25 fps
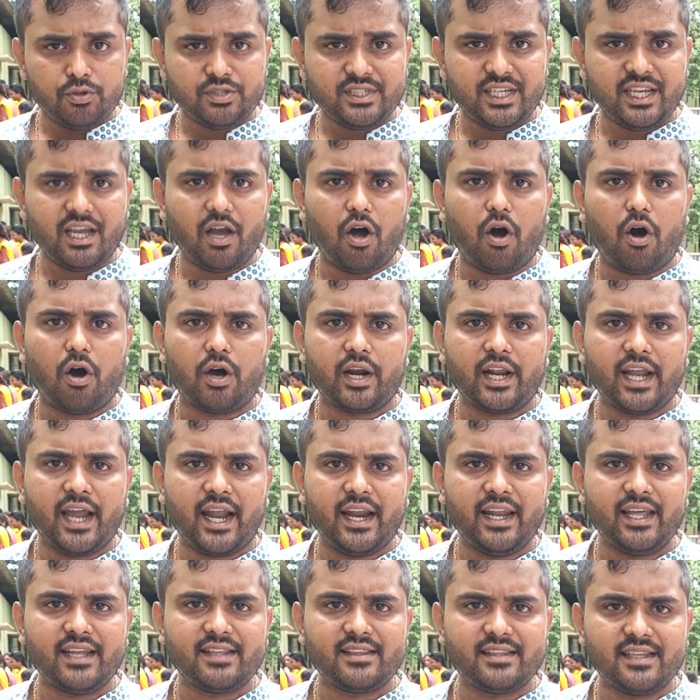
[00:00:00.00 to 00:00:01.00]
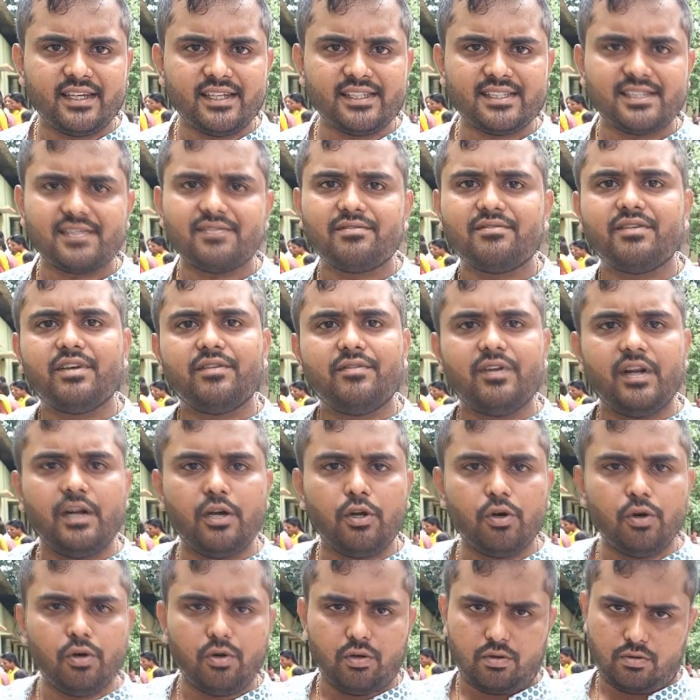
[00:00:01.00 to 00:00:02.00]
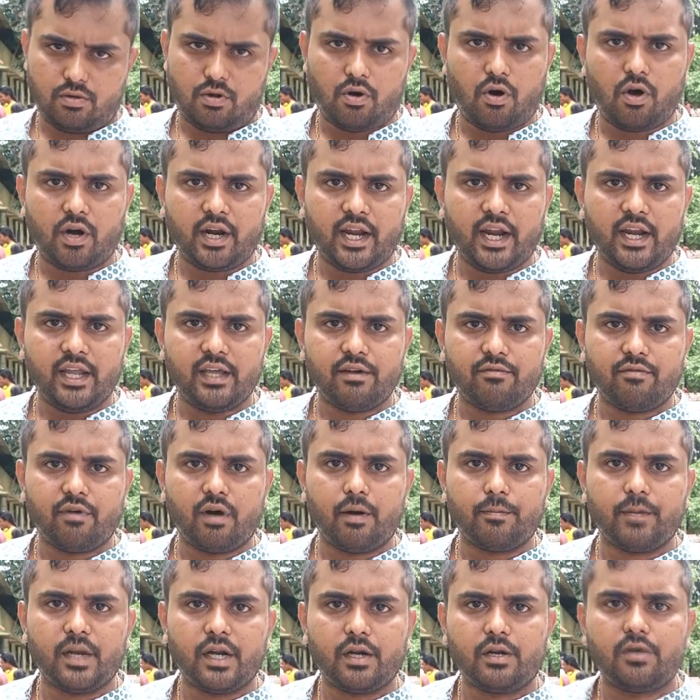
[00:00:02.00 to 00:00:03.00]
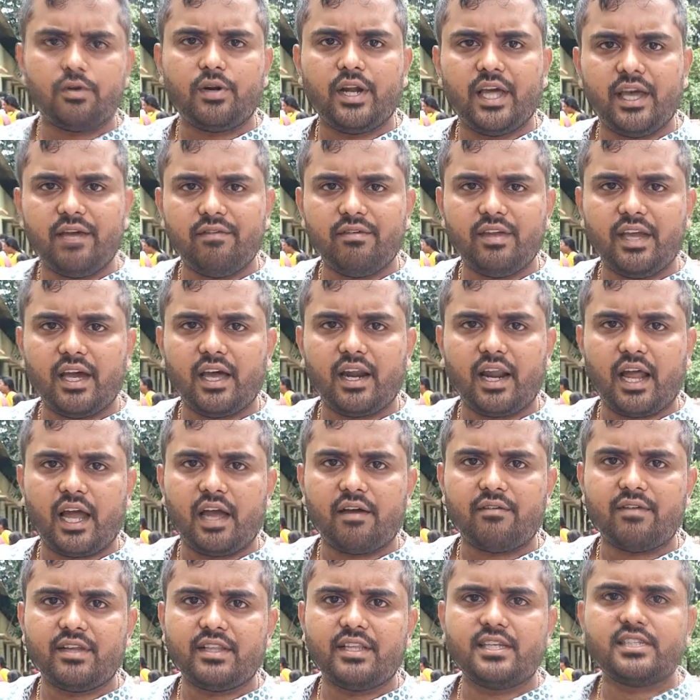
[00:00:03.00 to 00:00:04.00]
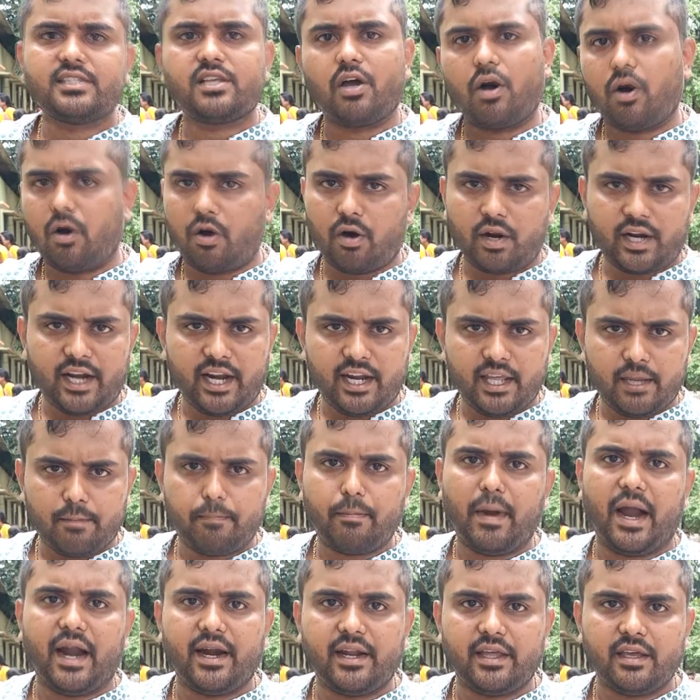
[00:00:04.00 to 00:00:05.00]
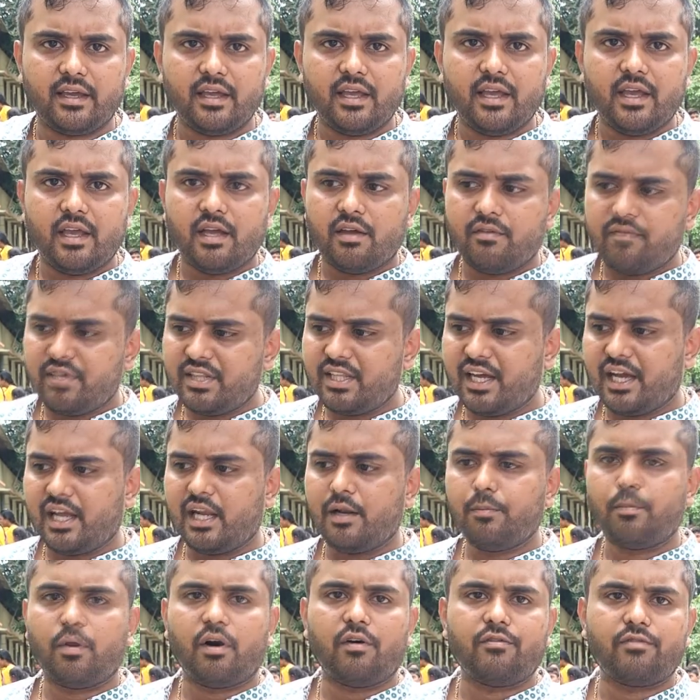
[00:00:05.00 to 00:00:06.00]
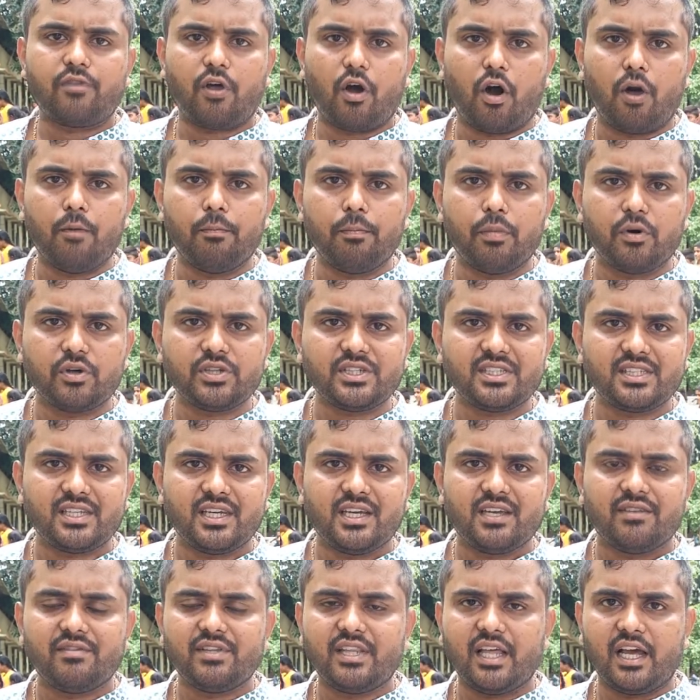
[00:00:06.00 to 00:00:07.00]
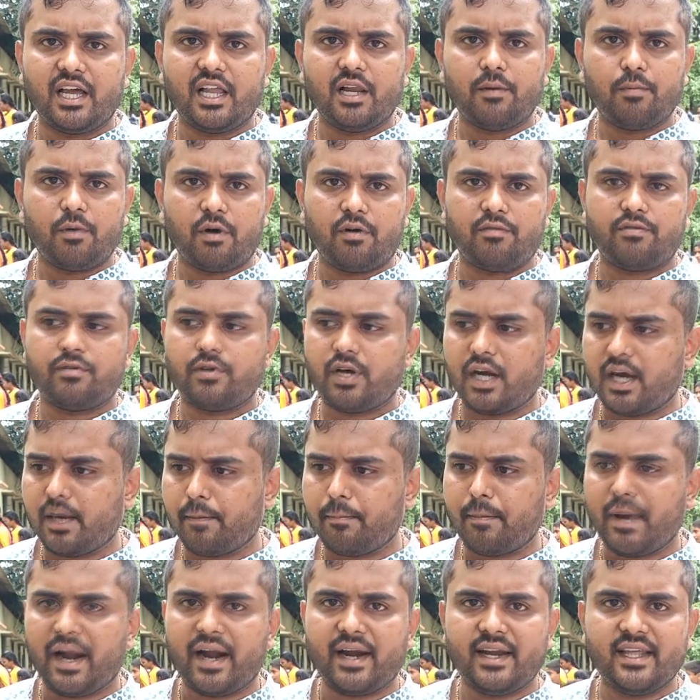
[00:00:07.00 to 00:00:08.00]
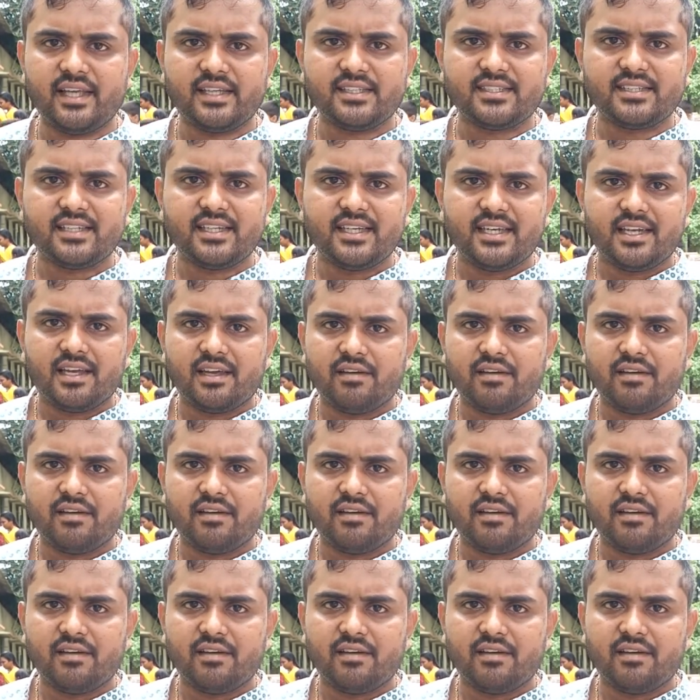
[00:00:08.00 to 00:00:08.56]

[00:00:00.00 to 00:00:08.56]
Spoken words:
Using organic things, we will do organic farming. Today we are having this organic paddy. With the help of compost, with the help of paddies,